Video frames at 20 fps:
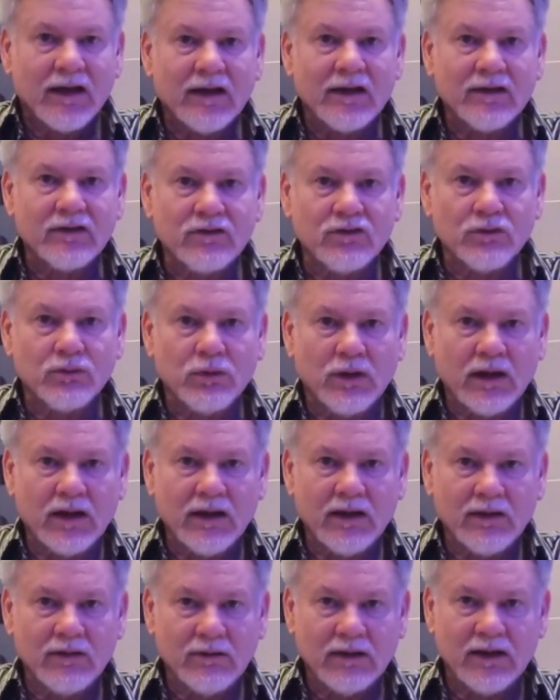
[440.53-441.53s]
And you
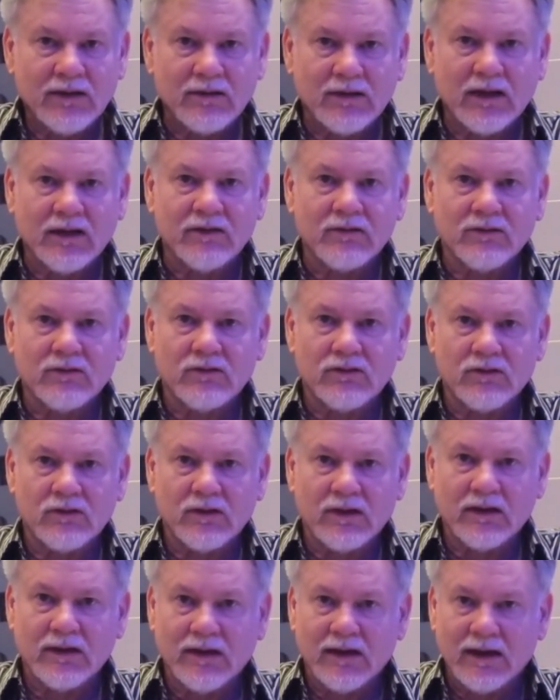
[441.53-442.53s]
have
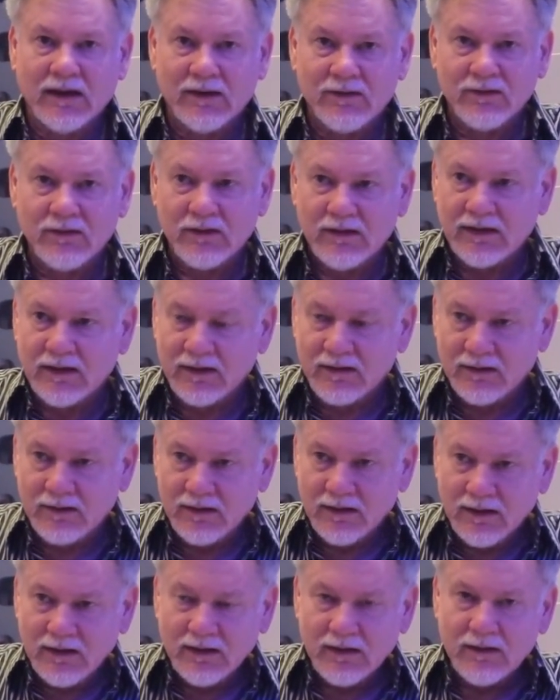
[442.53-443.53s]
and
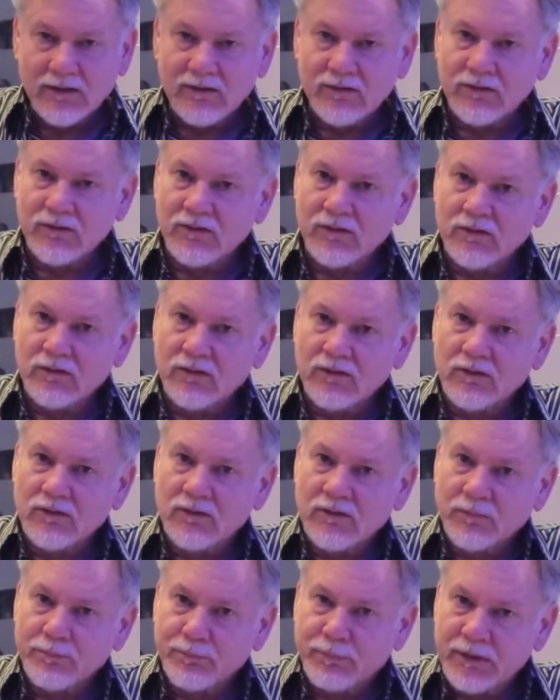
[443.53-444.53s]

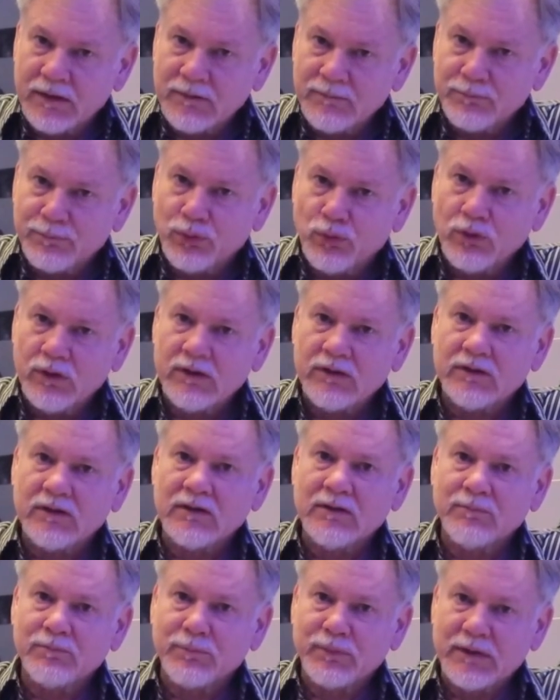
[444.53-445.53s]
the
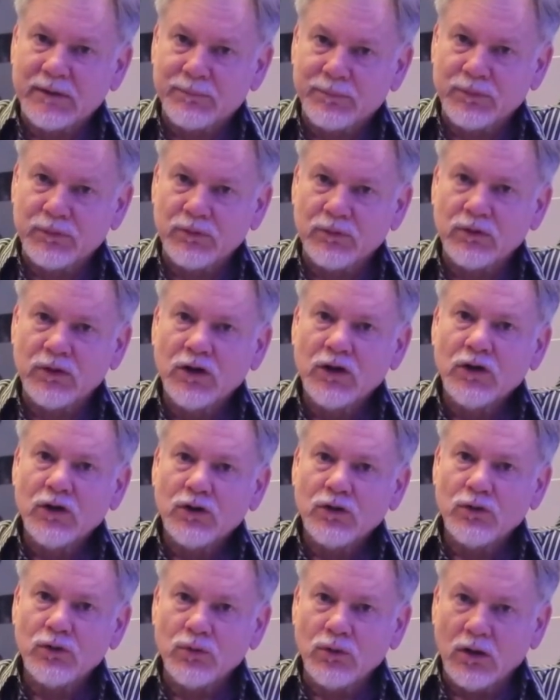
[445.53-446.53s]
pinpointing people
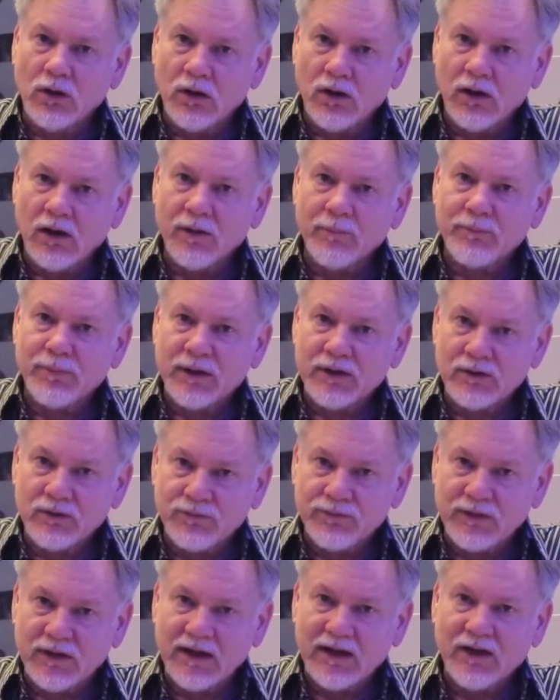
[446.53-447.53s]
who are
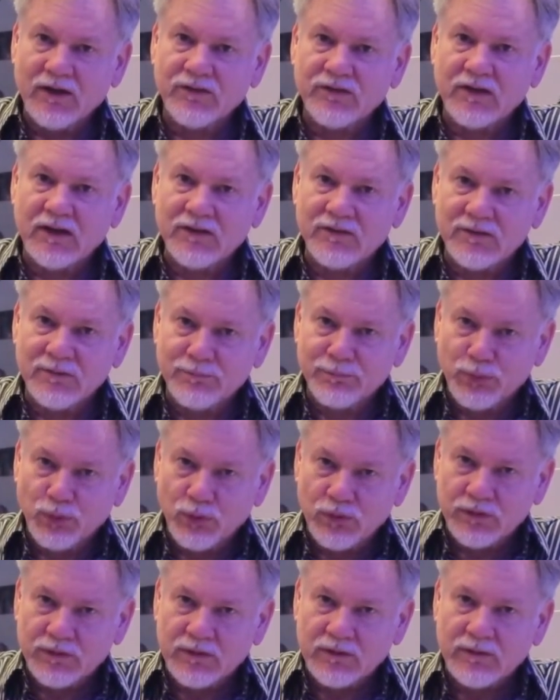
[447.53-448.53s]
pedophiles is
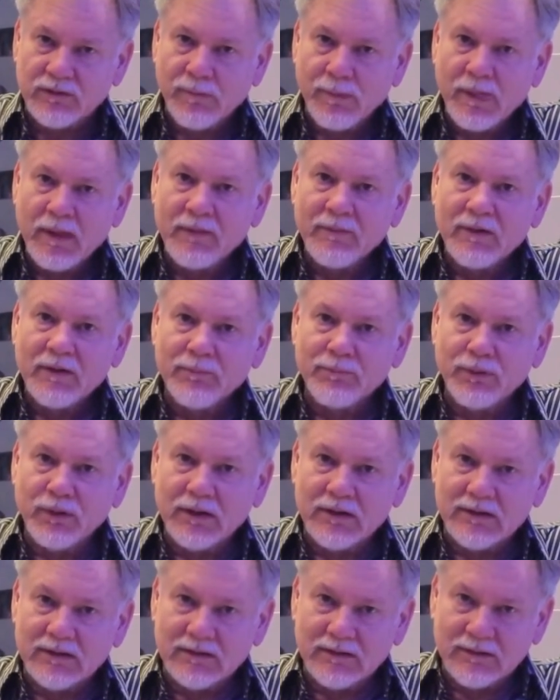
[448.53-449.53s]
important,
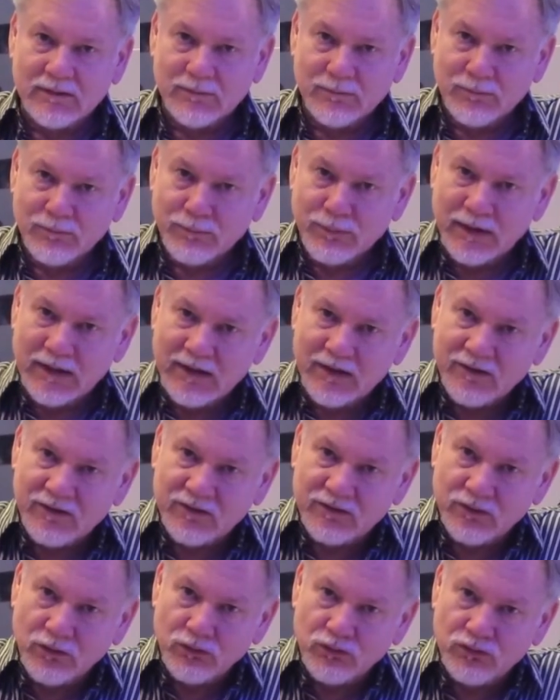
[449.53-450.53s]
but being
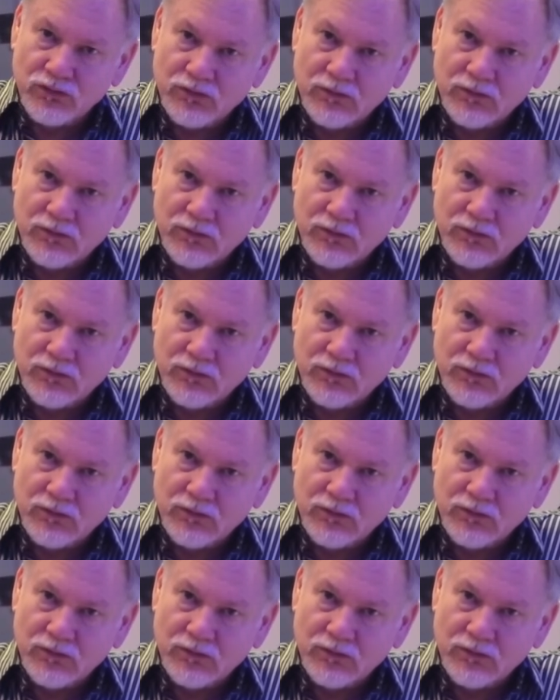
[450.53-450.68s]
so